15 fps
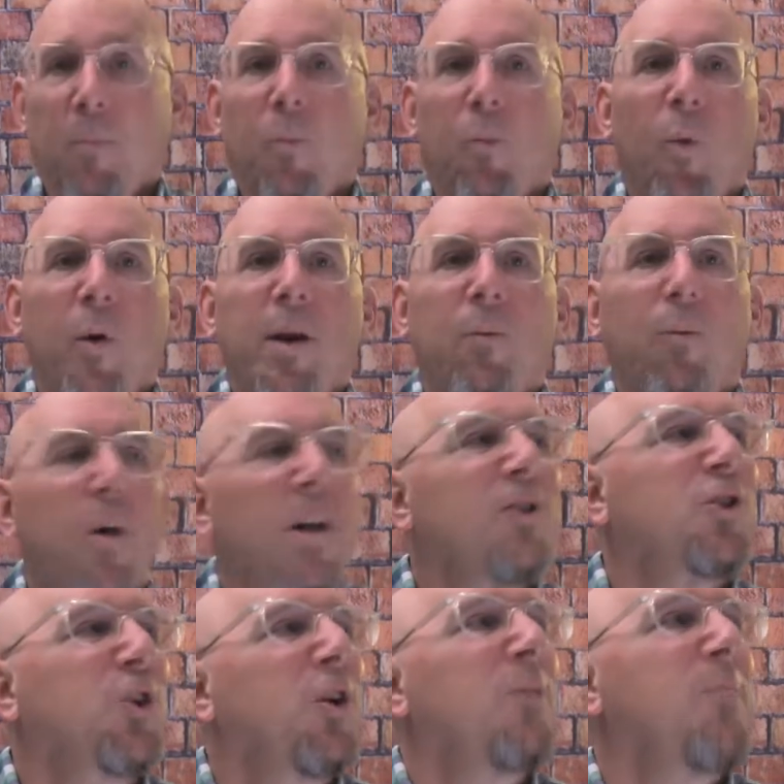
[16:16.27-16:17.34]
What
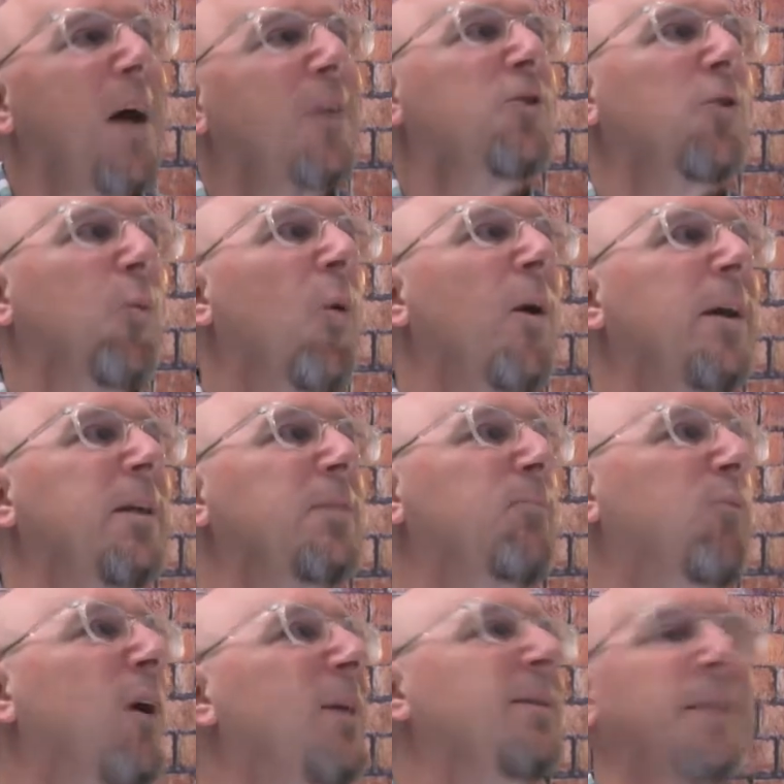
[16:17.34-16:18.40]
is good measure? What is
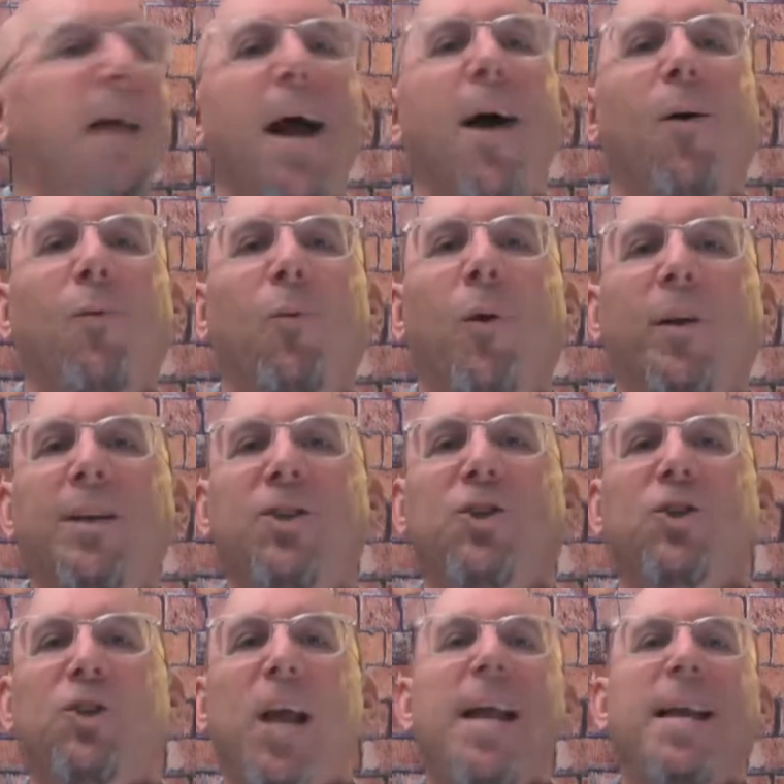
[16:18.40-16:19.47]
pressed down? What is
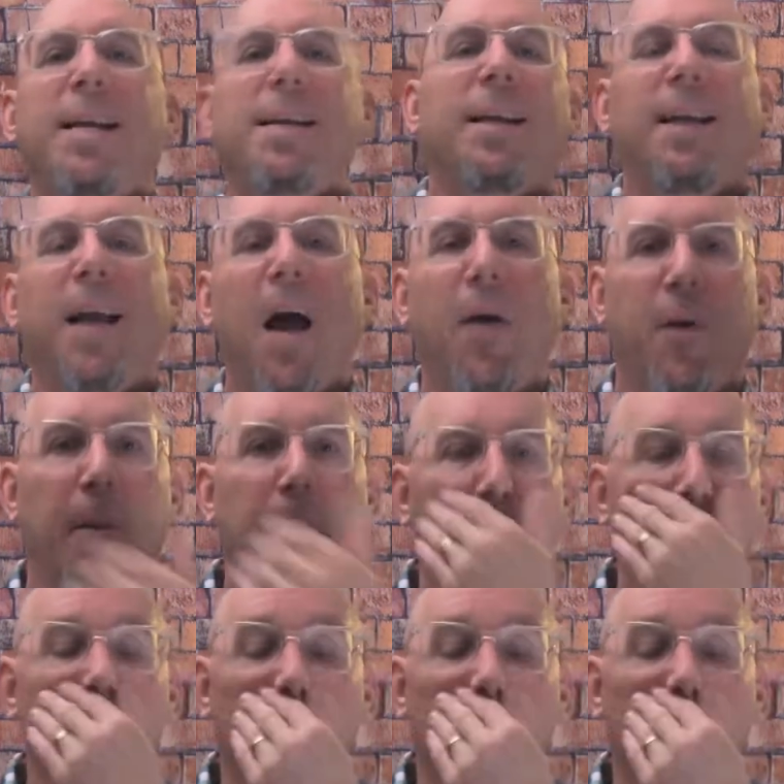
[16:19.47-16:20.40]
shaken together?